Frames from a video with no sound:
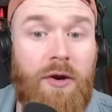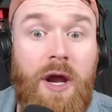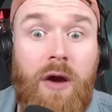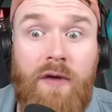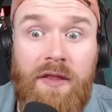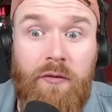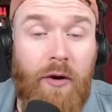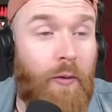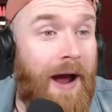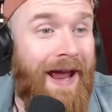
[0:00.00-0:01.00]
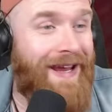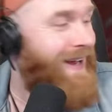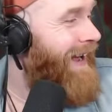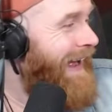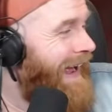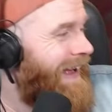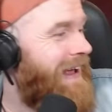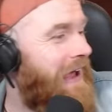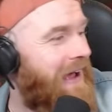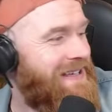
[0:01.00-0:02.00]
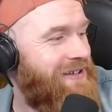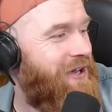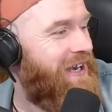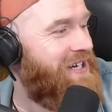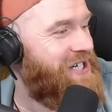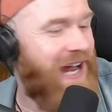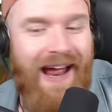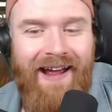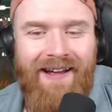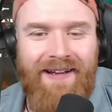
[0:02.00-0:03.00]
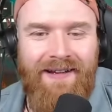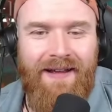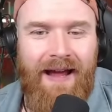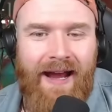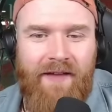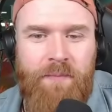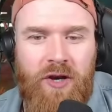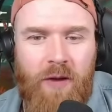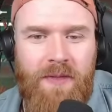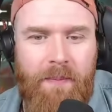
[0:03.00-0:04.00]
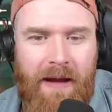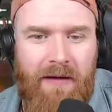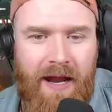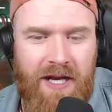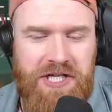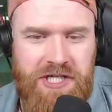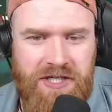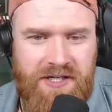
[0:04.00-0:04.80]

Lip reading: no, ran the wrong way. I was looking at chat. I have become the barrage.